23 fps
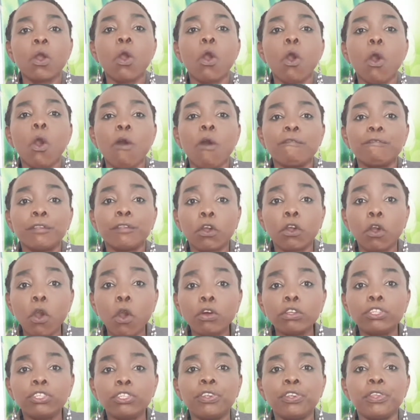of the
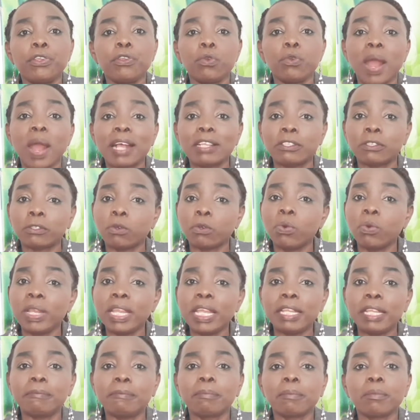country you are
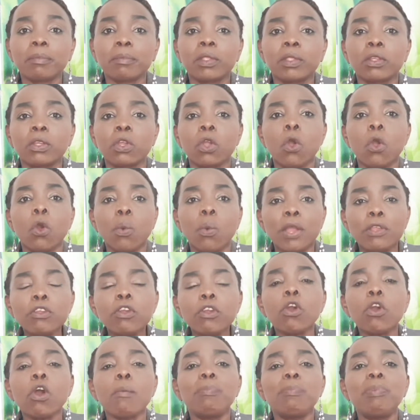schooling. When
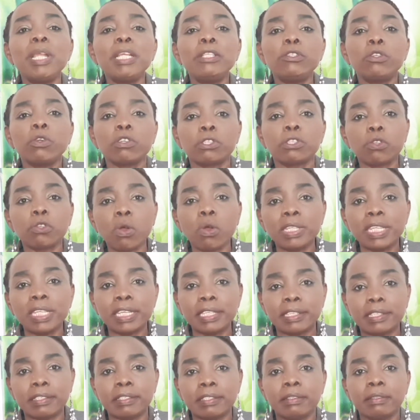you complete your
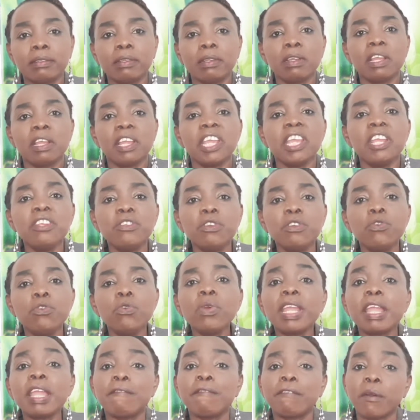studies in the
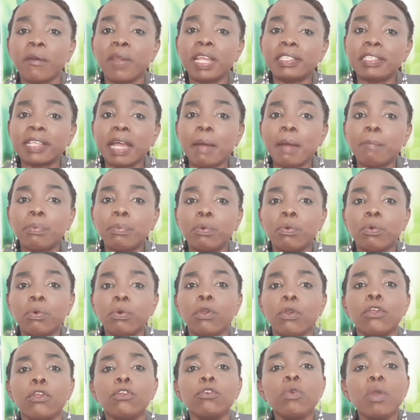UK, for example,
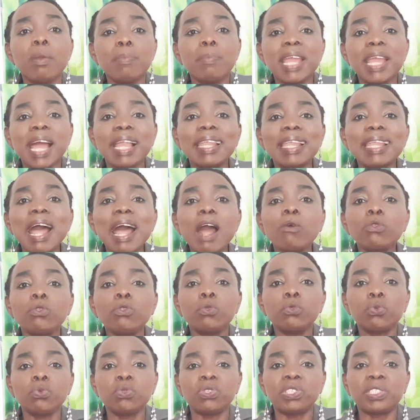you will be allowed
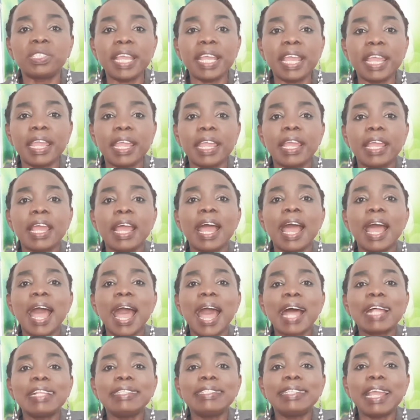to stay
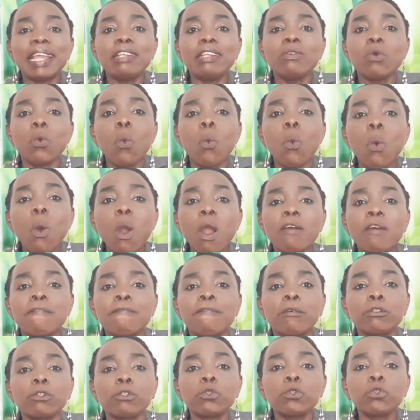and then work
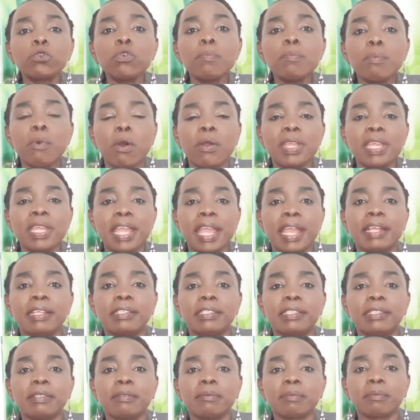for 2 more
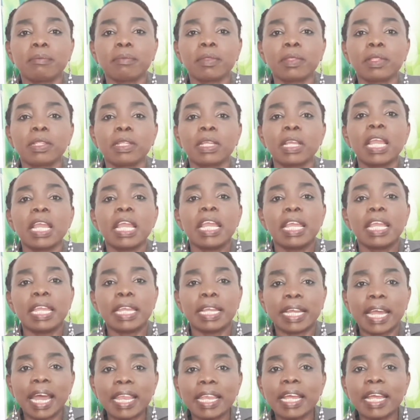years. In
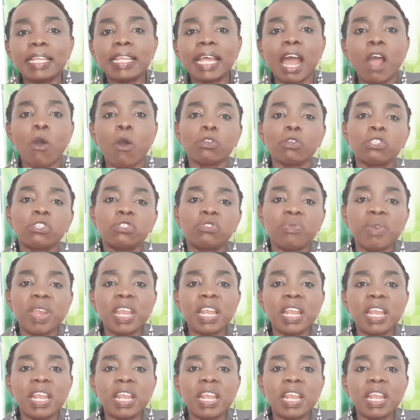Canada,
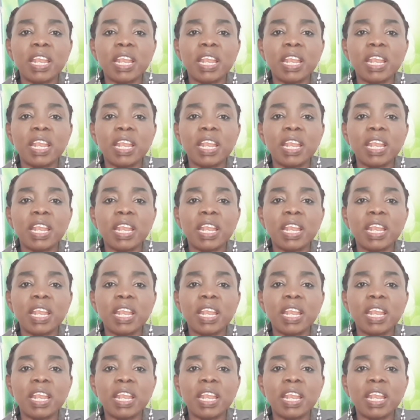Australia,